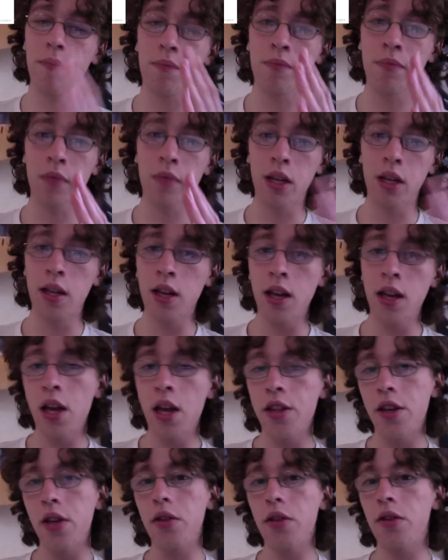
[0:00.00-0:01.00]
The other thing I
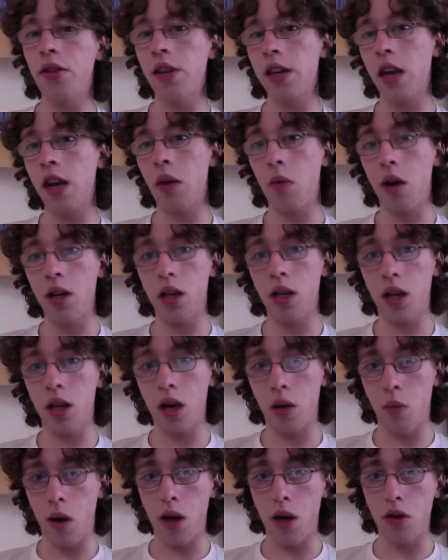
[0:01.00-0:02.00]
want to talk
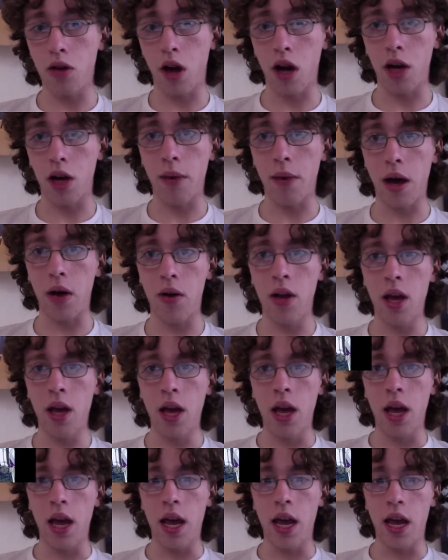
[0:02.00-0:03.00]
about
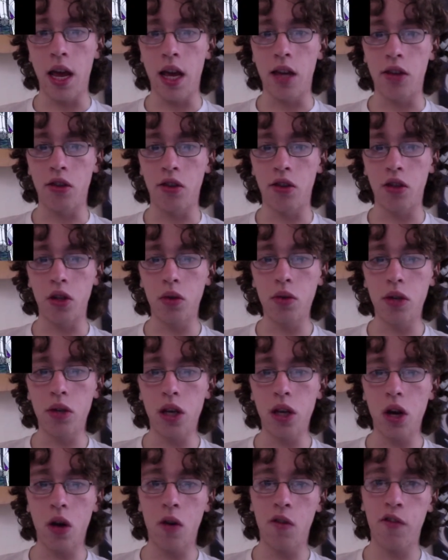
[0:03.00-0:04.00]
is Yu-Gi-Oh!
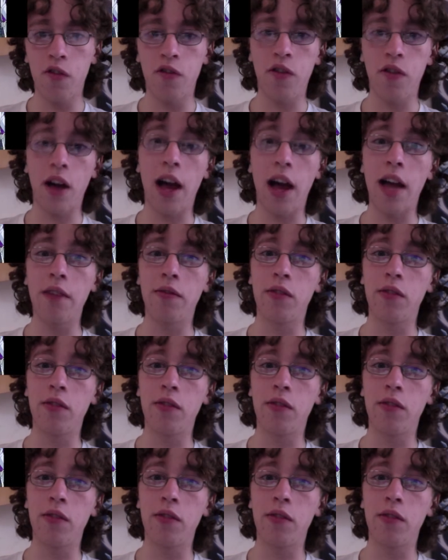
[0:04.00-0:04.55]
5Ds.